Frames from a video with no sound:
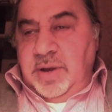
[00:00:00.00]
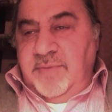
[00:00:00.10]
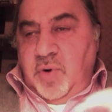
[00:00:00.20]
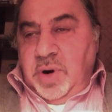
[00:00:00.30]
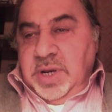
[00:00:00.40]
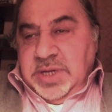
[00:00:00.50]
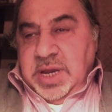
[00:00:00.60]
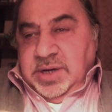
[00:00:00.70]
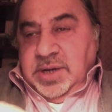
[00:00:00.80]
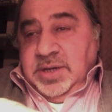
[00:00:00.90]
of
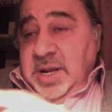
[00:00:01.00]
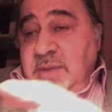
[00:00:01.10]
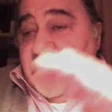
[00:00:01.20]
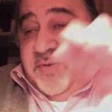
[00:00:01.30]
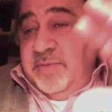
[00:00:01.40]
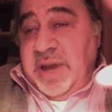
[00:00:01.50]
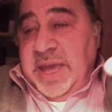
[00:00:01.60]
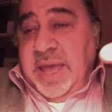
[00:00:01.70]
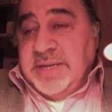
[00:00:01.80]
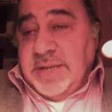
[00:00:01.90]
organizations, and I'm moving
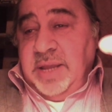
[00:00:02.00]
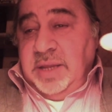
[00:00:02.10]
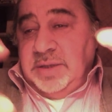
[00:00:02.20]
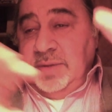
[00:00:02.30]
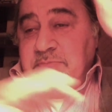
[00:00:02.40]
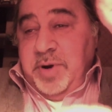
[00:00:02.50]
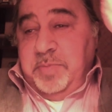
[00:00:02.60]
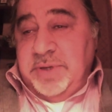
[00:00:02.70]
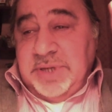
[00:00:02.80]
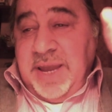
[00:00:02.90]
my hands like this on purpose,